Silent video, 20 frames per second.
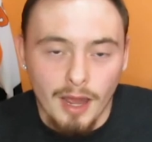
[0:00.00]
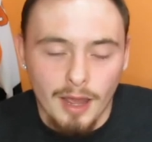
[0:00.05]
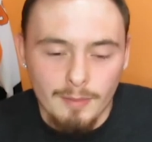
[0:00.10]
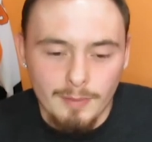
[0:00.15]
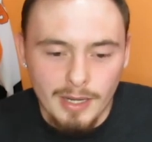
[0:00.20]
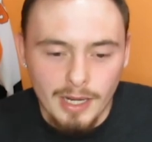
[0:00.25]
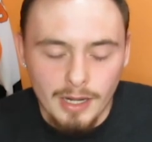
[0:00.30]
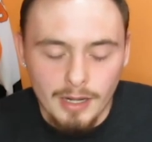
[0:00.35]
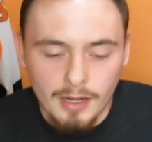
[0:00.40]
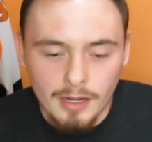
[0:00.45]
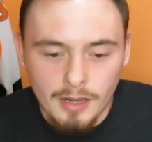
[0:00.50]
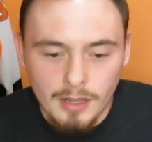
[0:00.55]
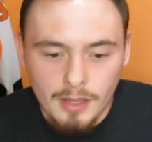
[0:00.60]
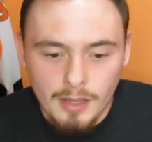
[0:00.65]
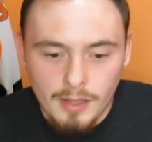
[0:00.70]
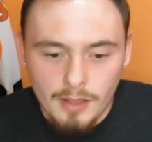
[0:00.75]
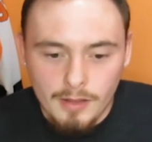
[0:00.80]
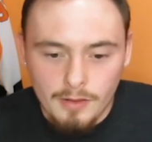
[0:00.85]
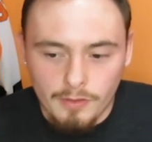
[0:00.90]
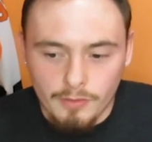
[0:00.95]
I mean,
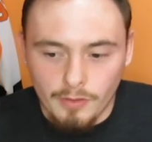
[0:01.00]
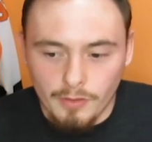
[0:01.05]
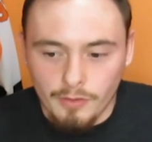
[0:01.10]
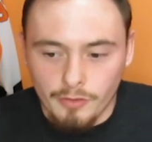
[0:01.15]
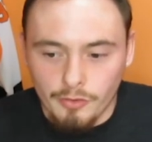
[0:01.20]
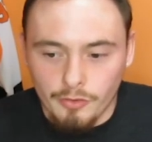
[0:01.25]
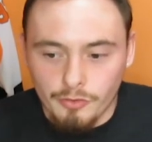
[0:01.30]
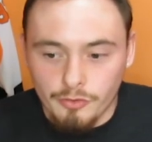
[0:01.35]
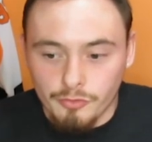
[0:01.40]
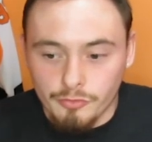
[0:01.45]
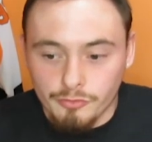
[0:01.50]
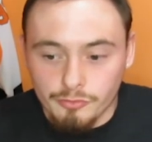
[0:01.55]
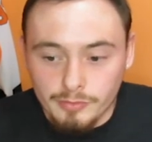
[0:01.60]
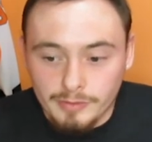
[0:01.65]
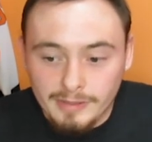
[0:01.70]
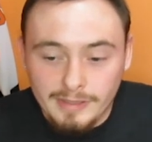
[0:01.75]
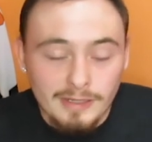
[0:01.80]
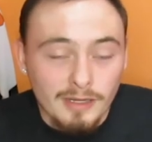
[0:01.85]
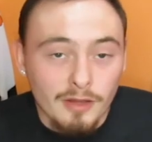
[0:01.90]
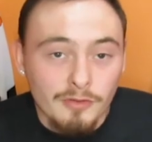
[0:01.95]
there's
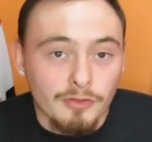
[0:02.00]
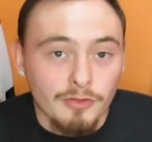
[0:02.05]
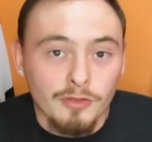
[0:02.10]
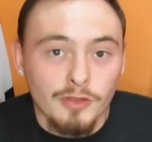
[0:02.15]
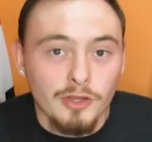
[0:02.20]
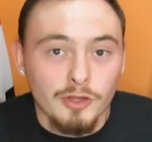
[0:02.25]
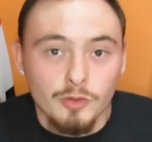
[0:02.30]
really nothing